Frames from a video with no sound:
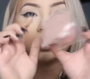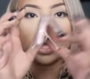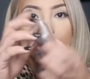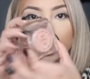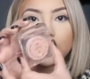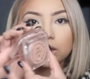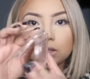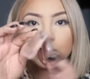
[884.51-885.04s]

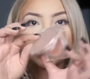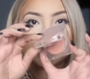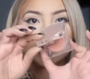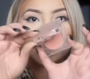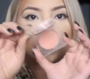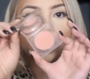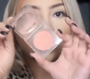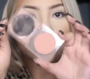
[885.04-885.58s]
Luxe.
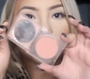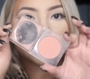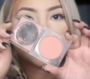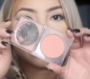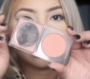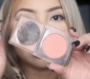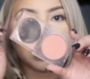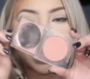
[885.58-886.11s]
It's
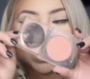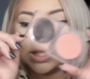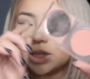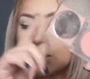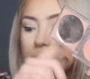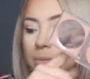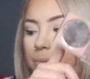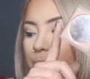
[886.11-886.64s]
like her
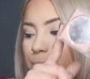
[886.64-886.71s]
classic